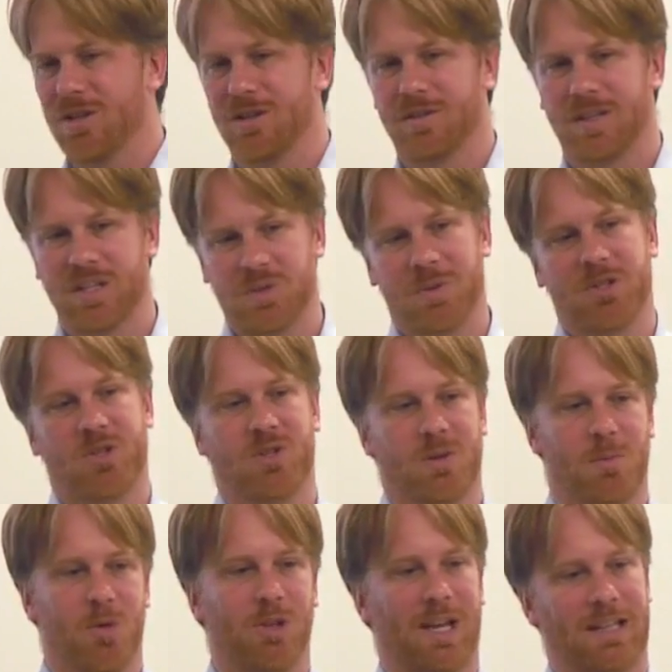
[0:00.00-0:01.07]
are these switches
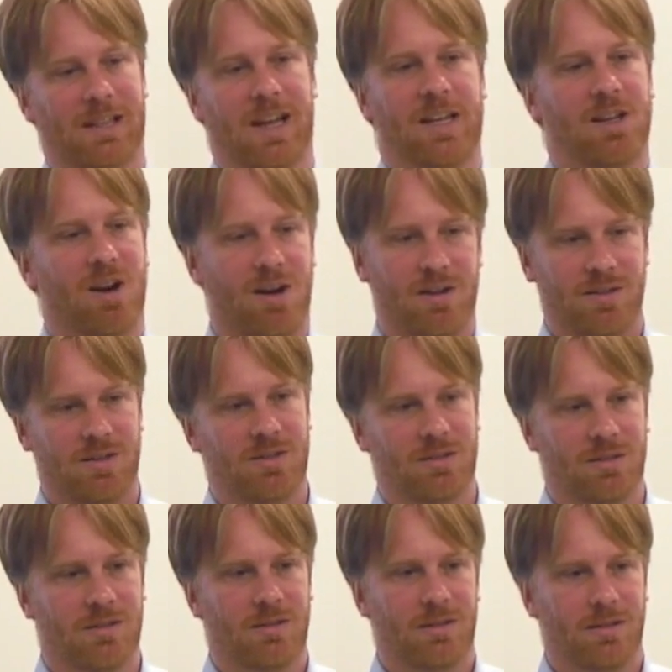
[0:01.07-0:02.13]
are more like line
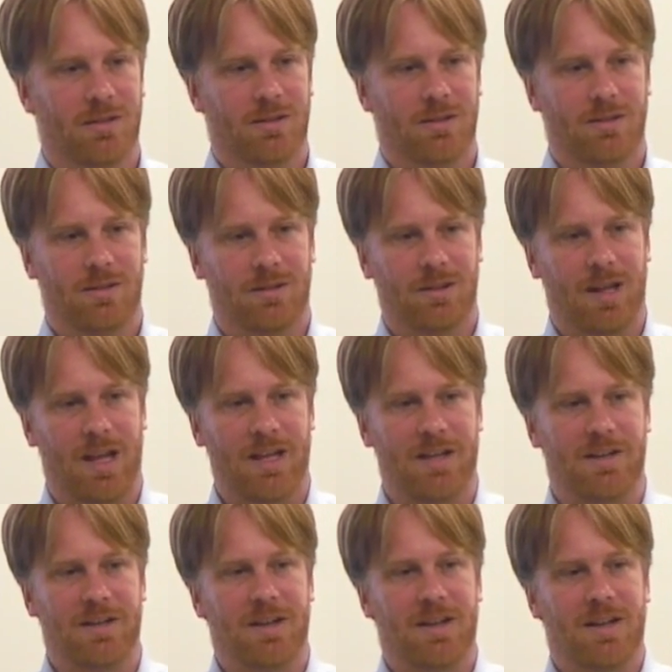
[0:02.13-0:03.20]
cards,
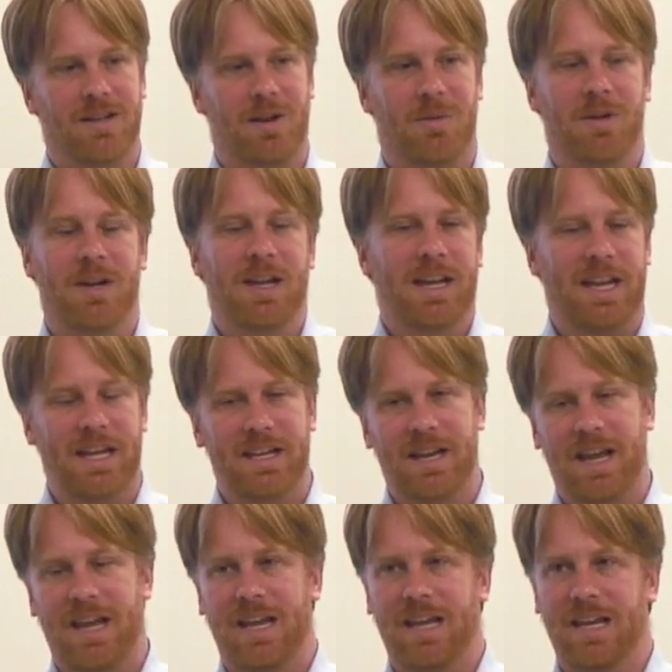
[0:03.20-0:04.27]
and you know, in
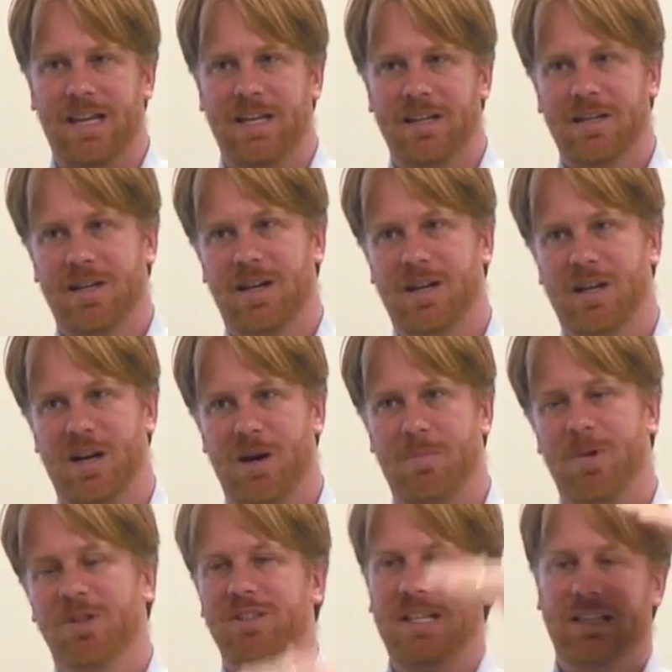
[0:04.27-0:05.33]
a uh, a
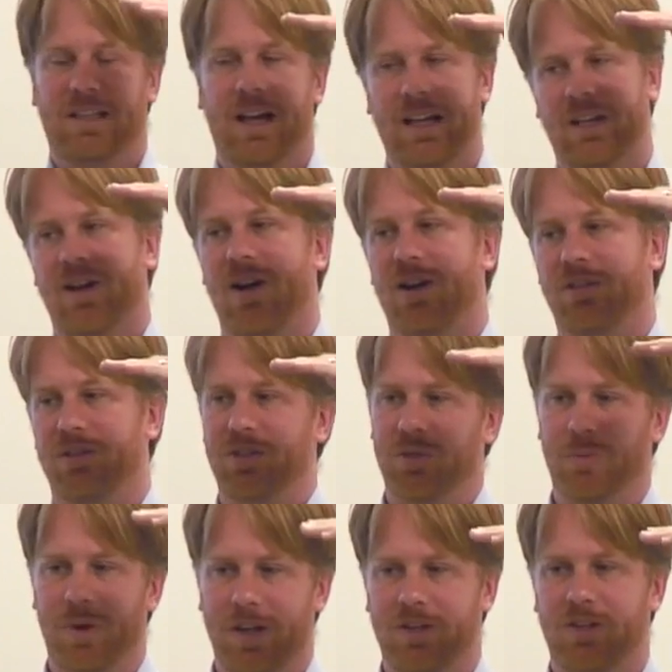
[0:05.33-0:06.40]
multi-line card
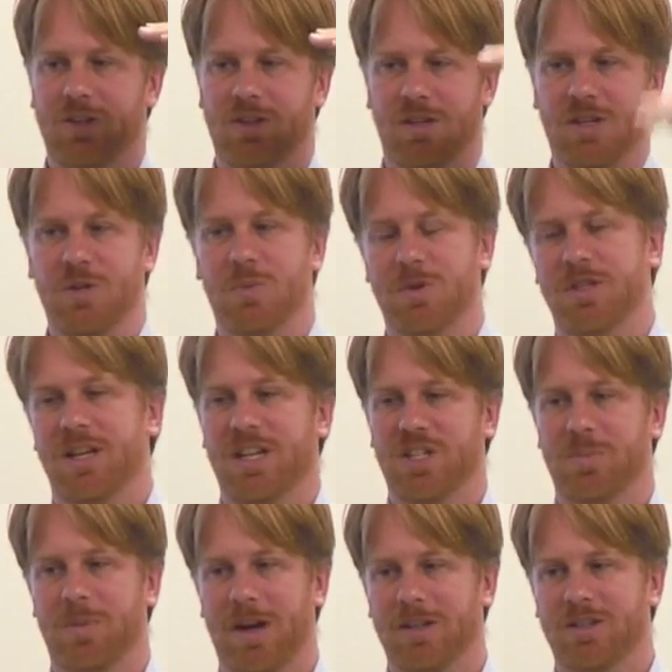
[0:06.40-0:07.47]
switch, you wouldn't
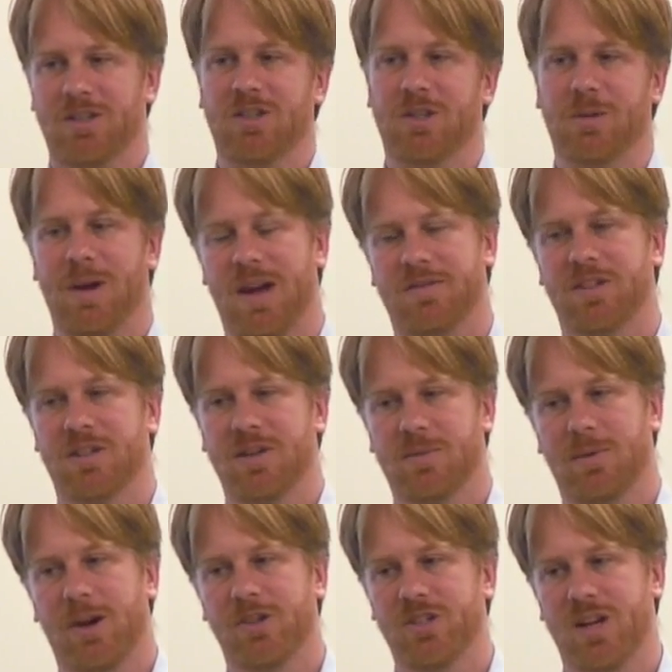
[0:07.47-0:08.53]
expect to have to
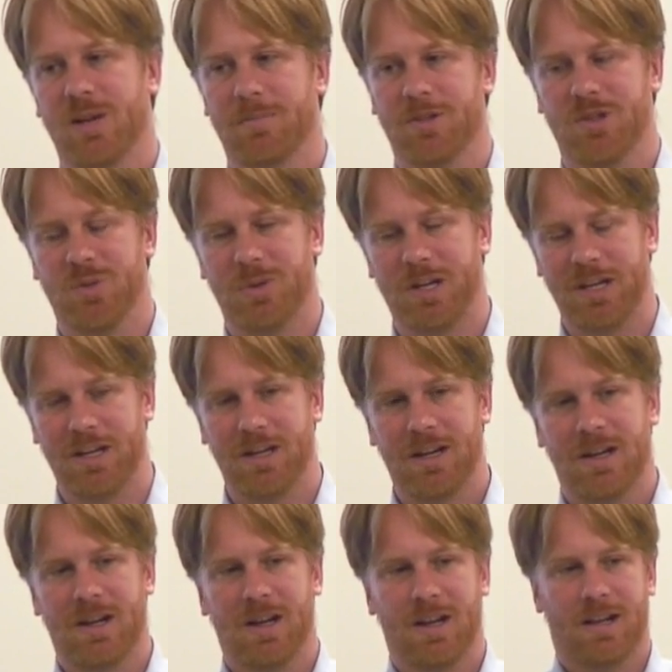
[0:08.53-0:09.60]
differentiate between
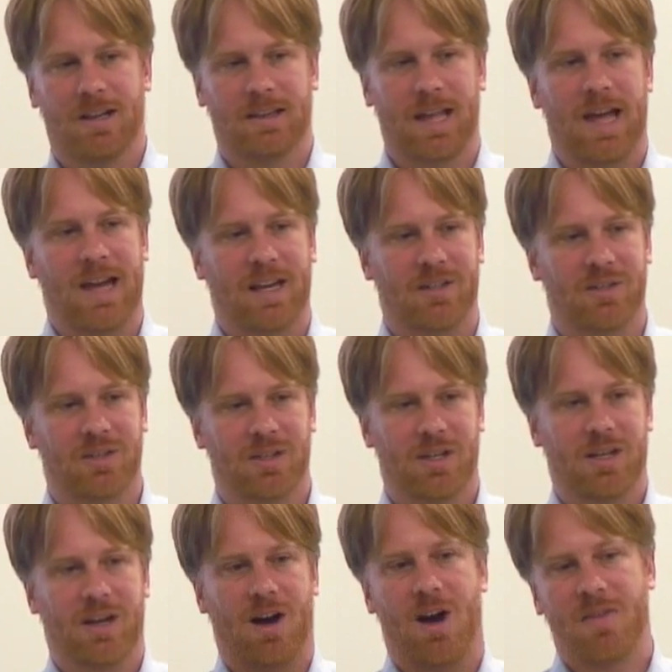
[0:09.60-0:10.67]
lags
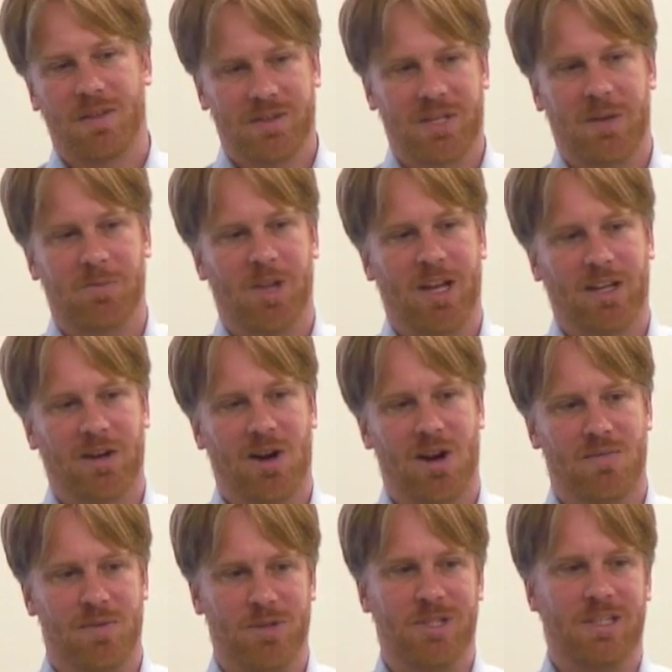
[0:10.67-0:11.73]
on the same line
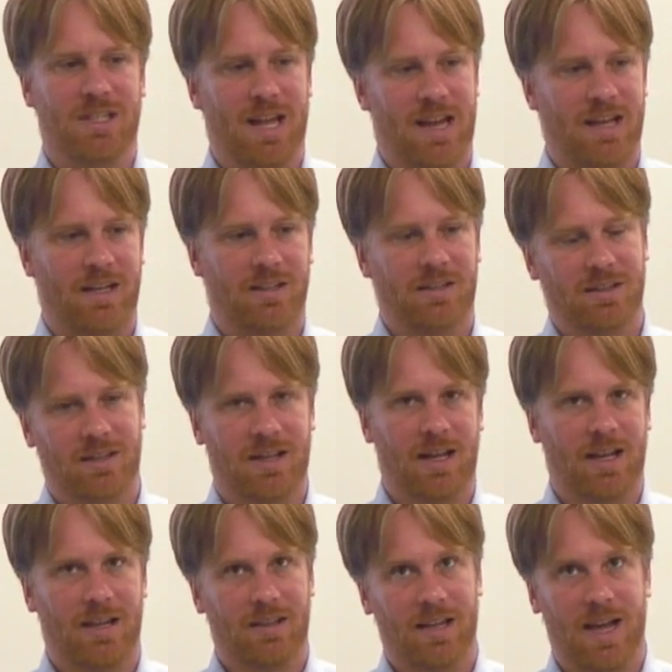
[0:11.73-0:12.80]
card versus lag,
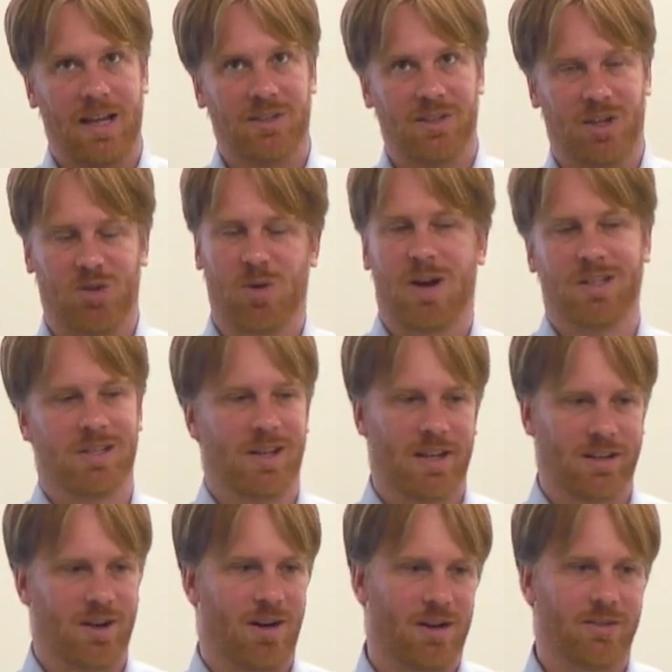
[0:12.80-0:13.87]
lags across
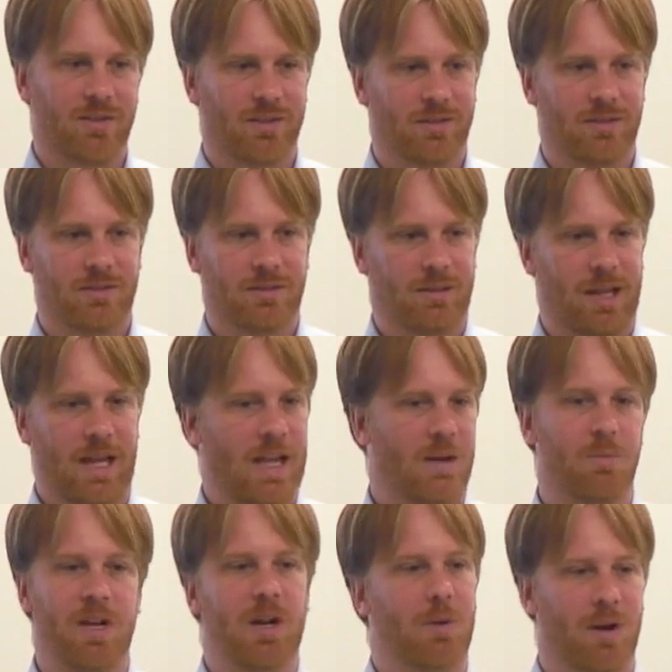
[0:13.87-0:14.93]
line cards and,
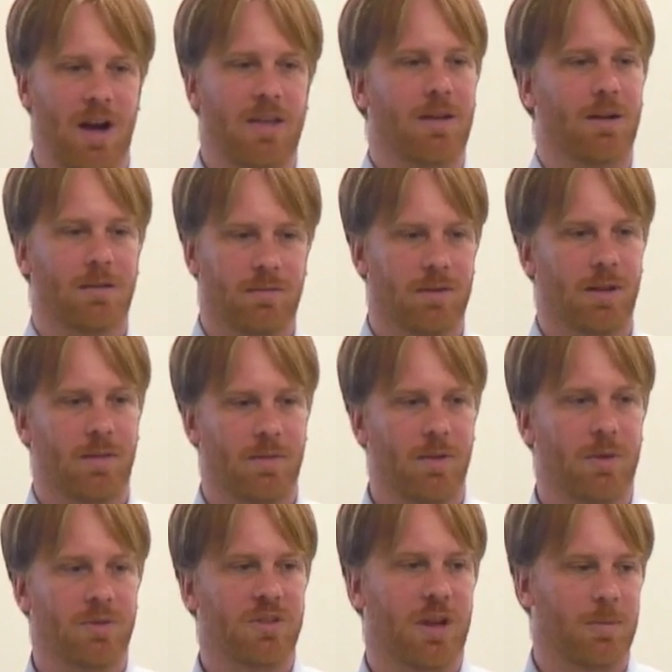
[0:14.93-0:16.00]
and we don't either for, the, for
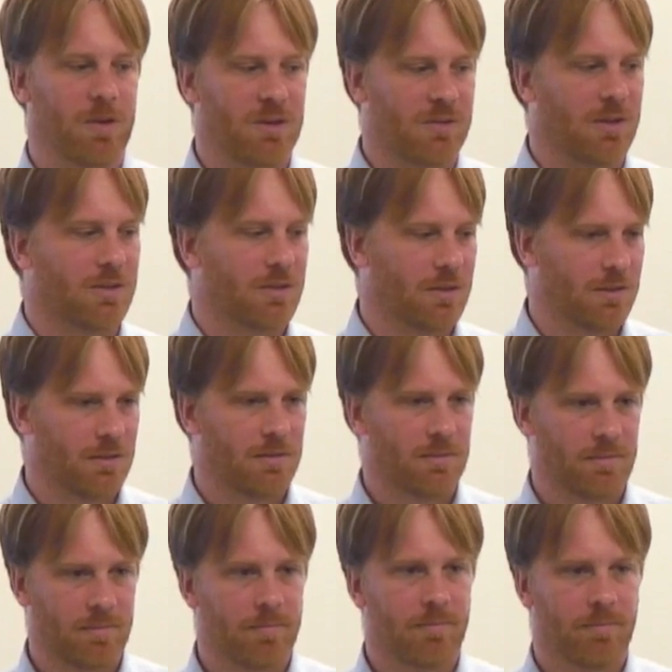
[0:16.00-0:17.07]
those same reasons. And
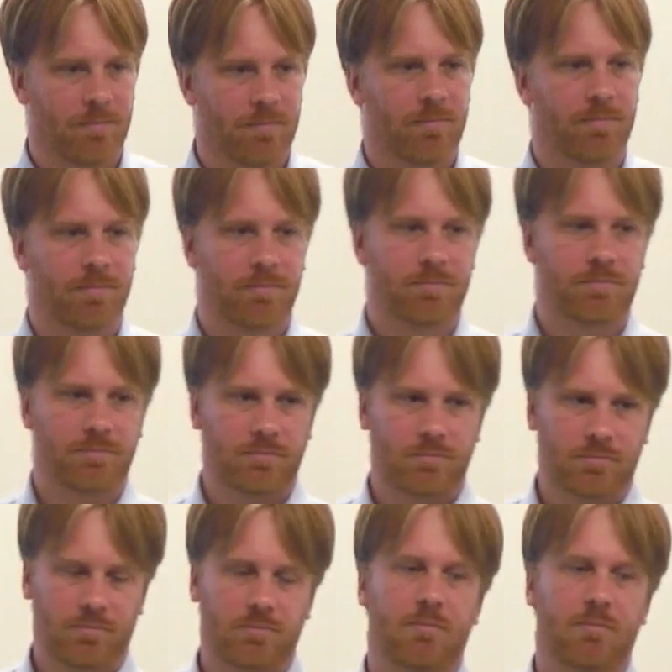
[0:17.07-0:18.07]
so the restriction to a rack is